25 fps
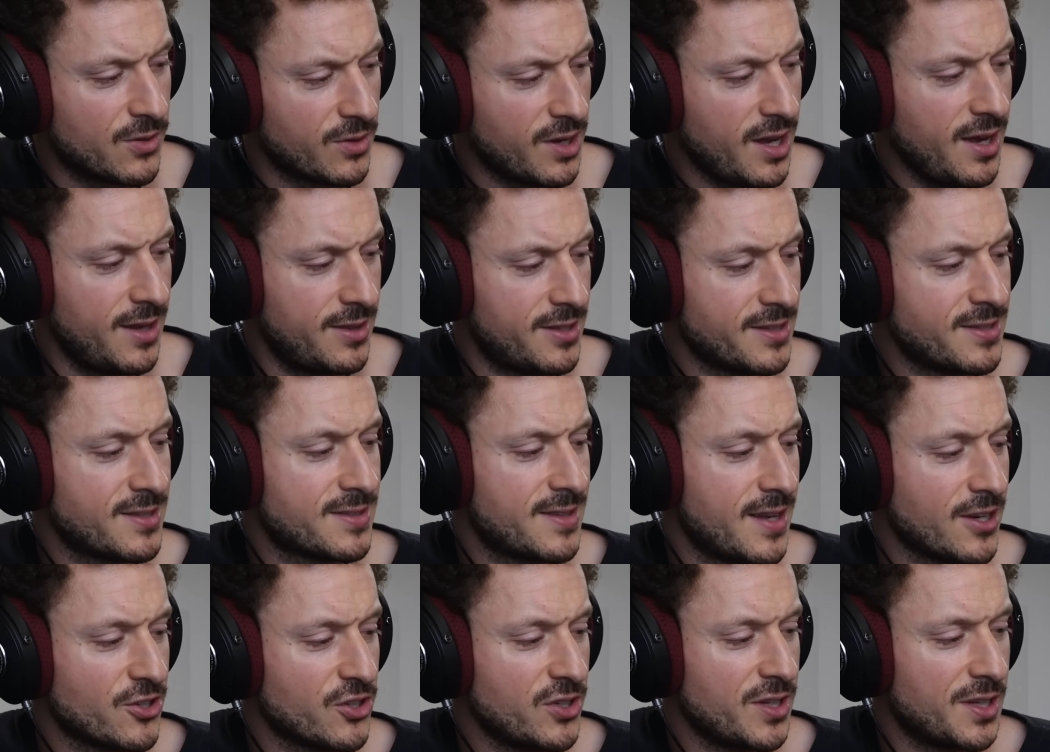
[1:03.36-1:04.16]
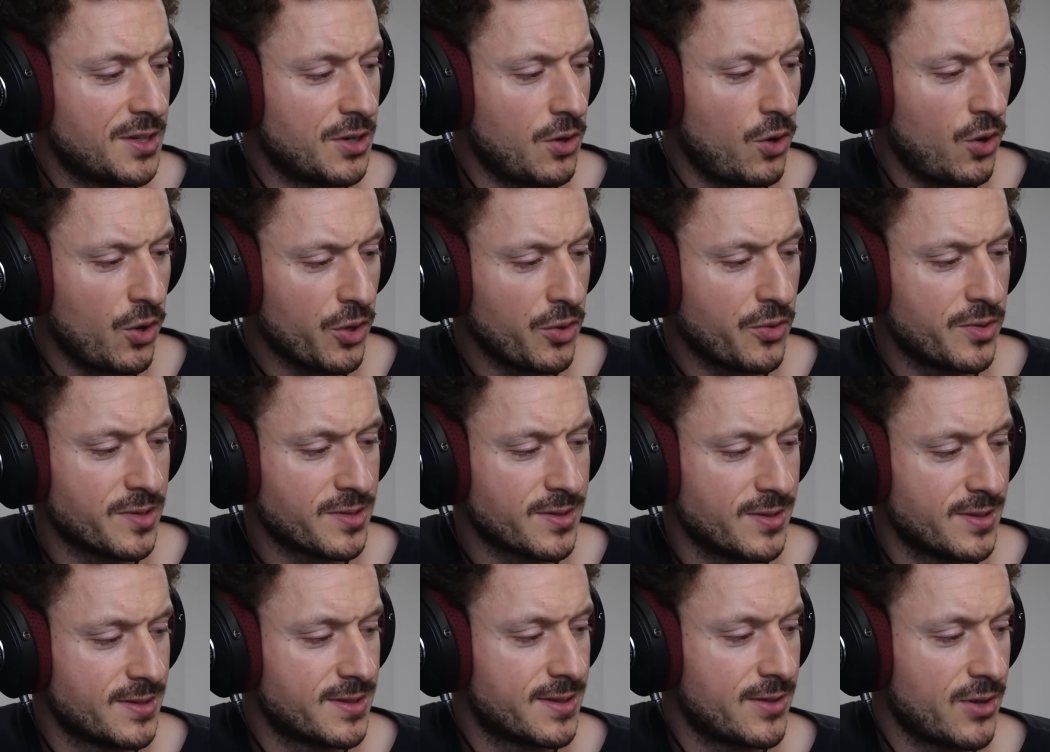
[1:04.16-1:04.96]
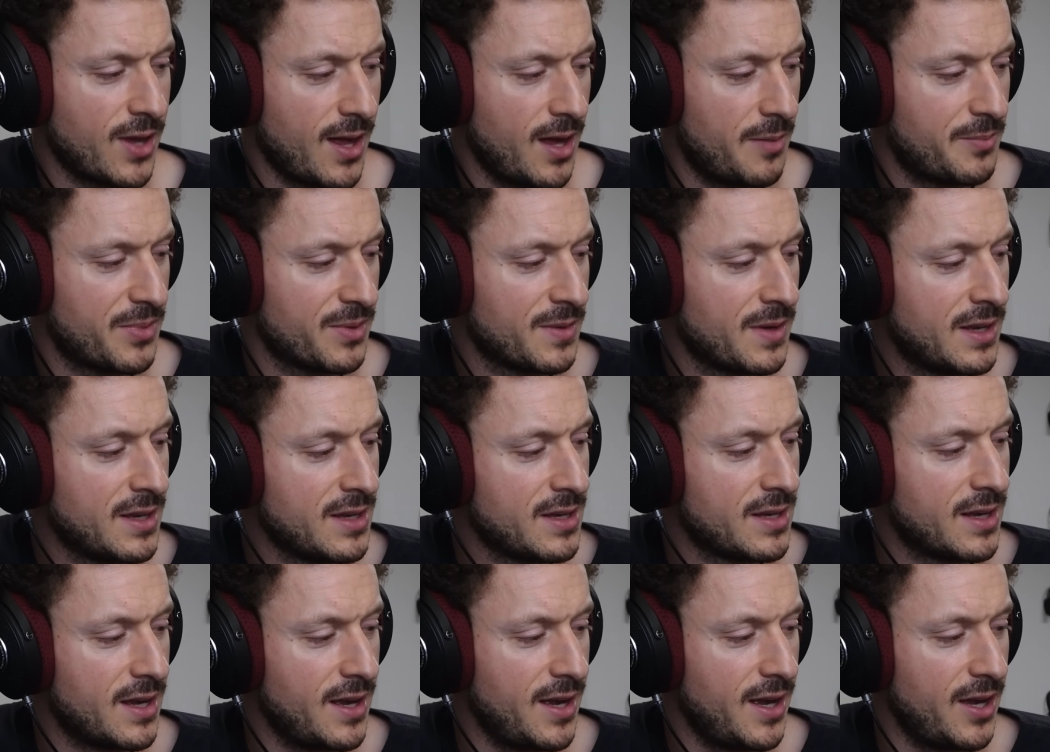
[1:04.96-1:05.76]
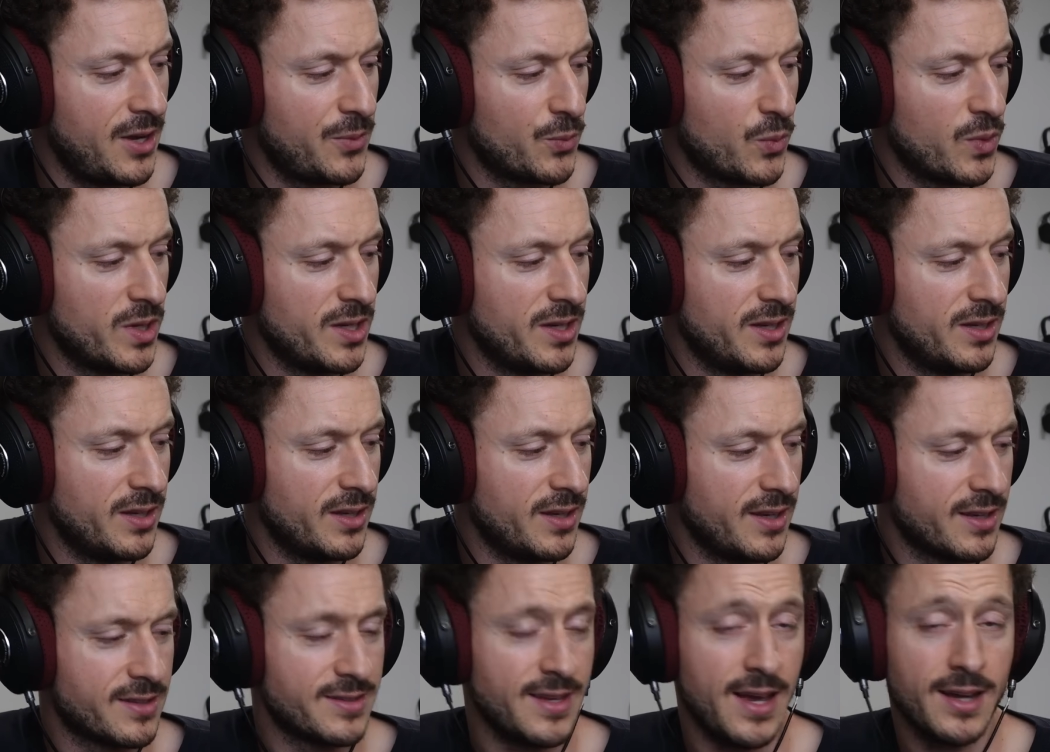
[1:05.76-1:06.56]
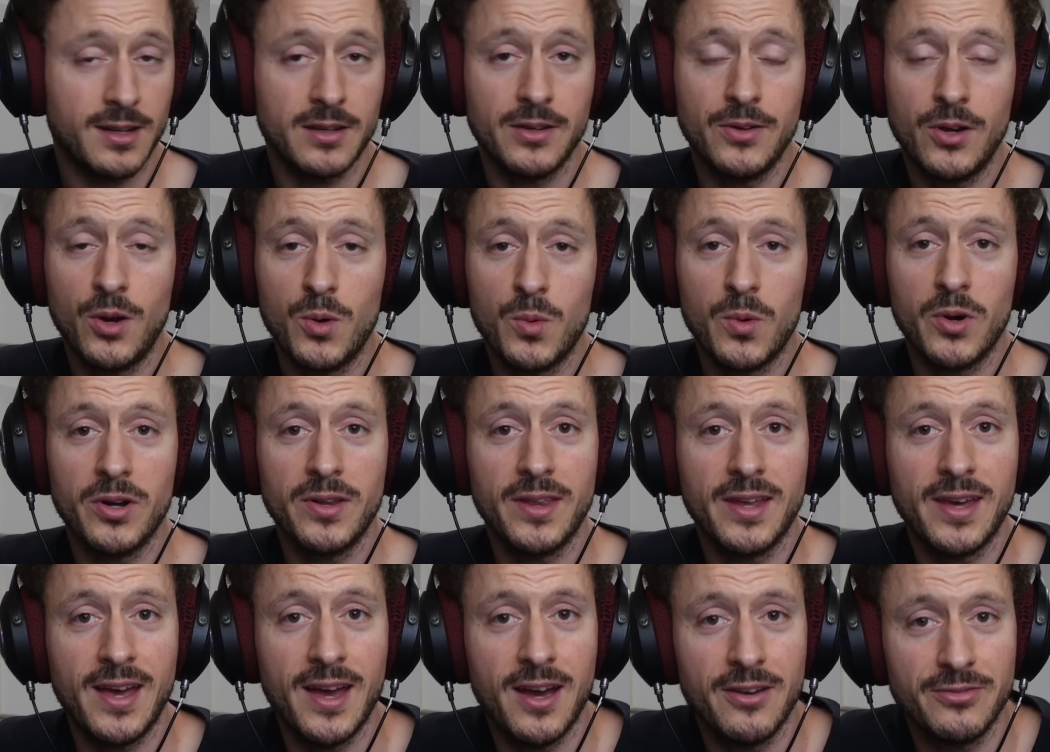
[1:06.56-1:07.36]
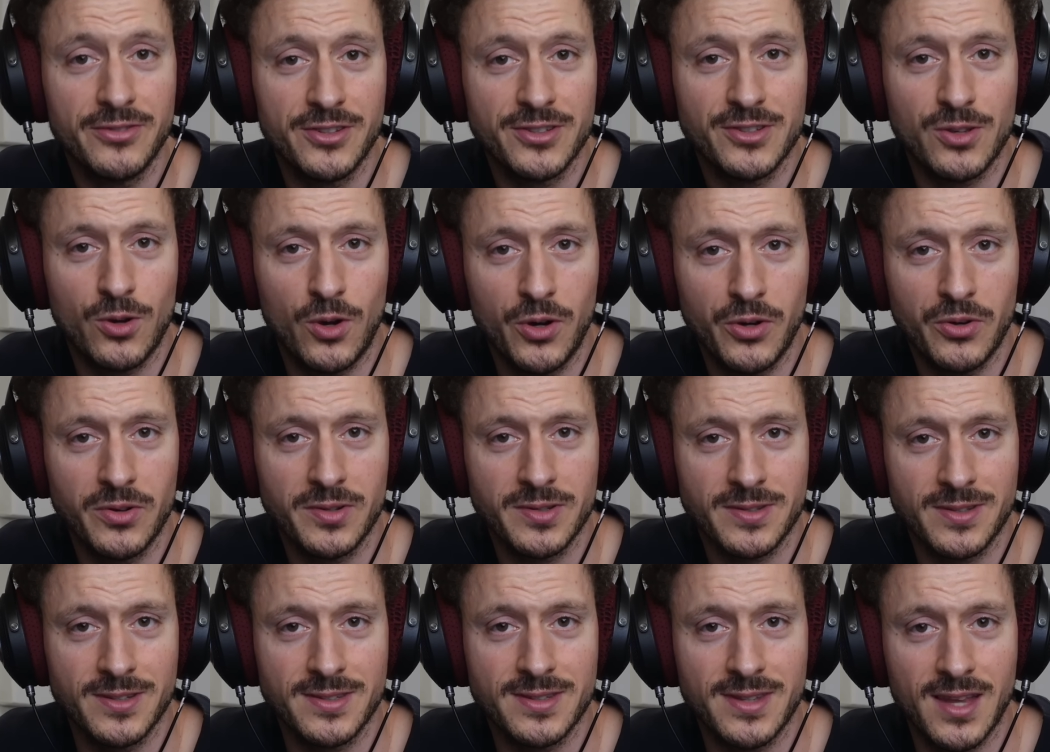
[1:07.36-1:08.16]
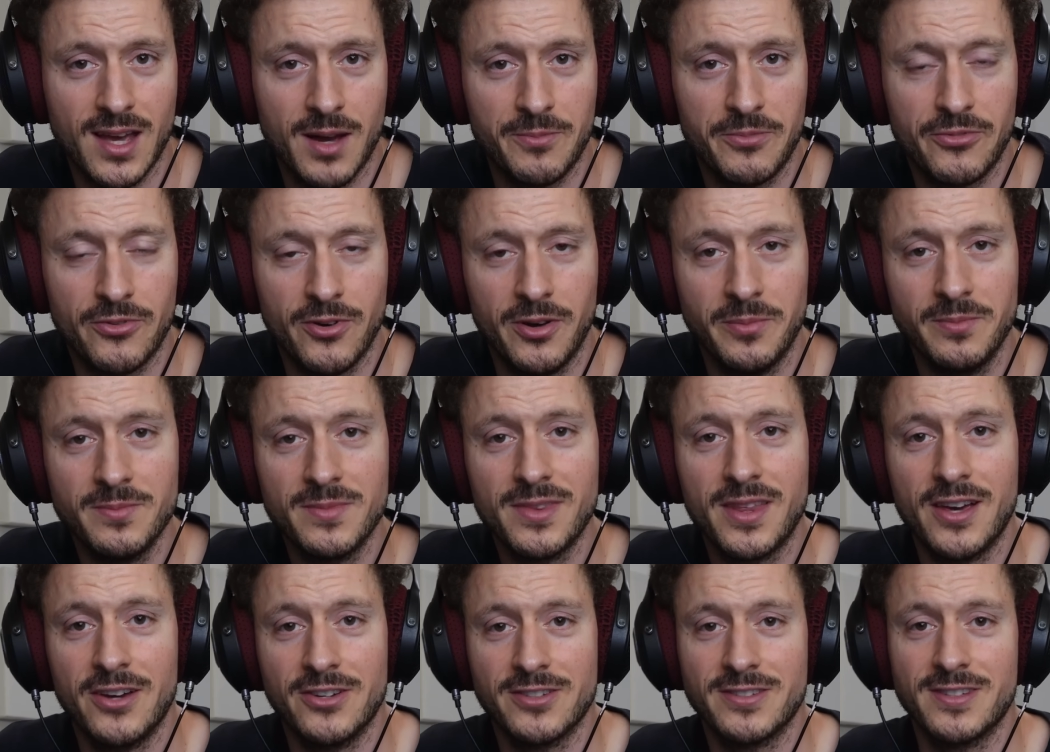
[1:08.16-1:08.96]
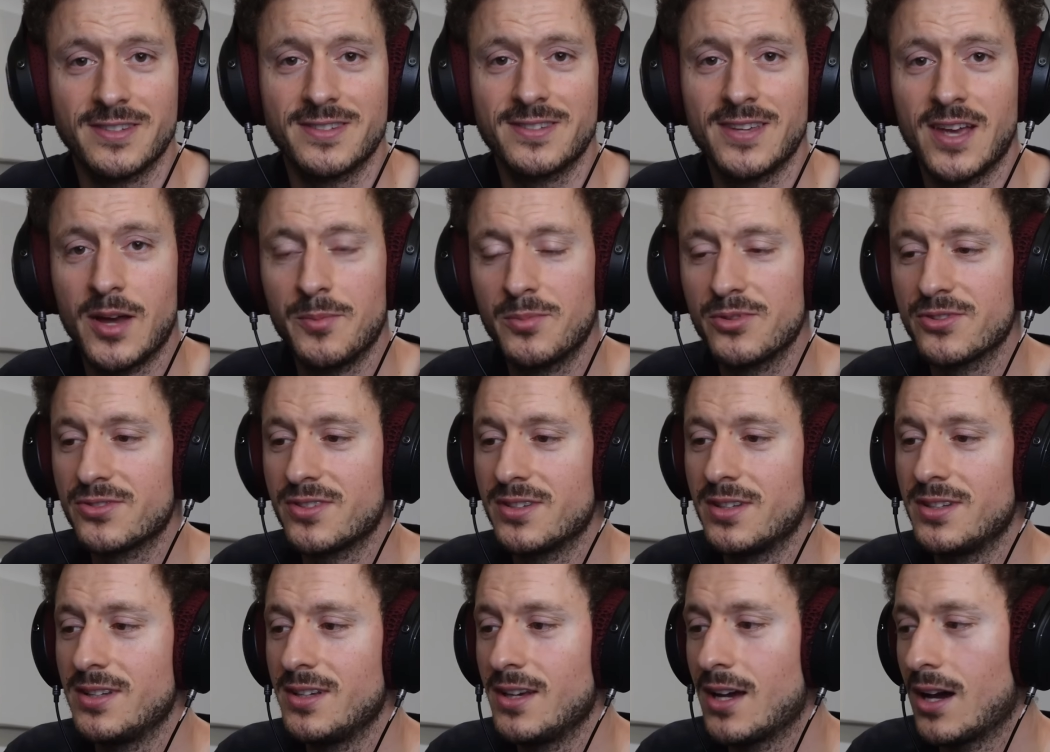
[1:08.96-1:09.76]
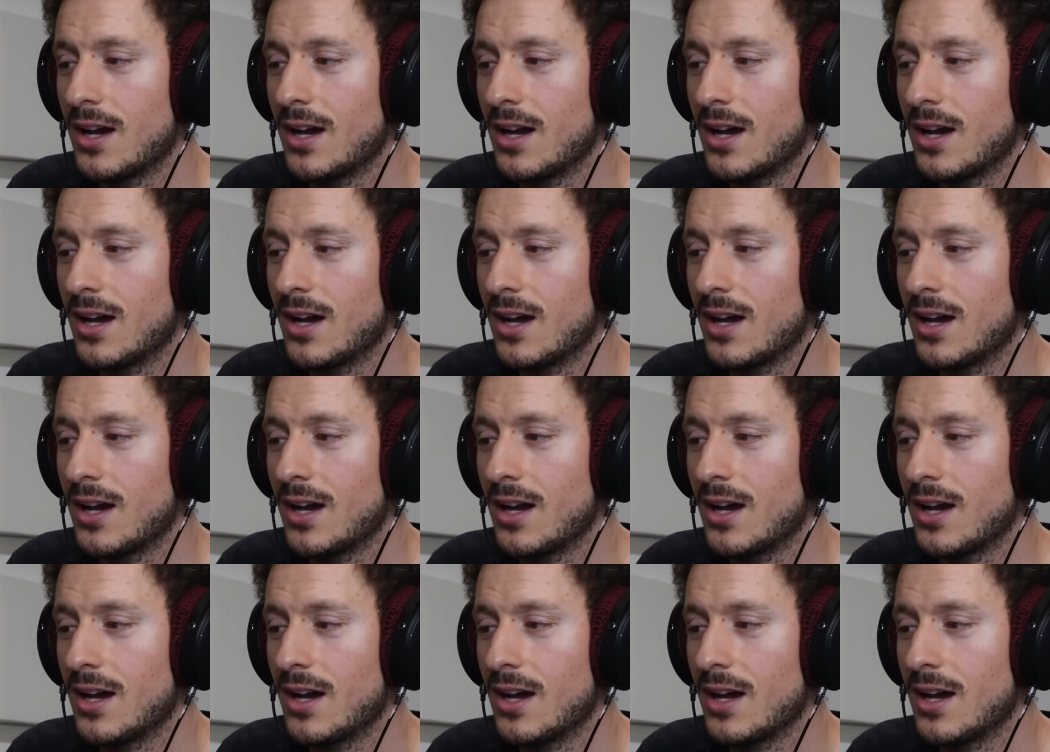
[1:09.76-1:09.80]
okay, this is actually an orchestra stab. And we exactly know where they have this orchestra stab from. There's a sample CD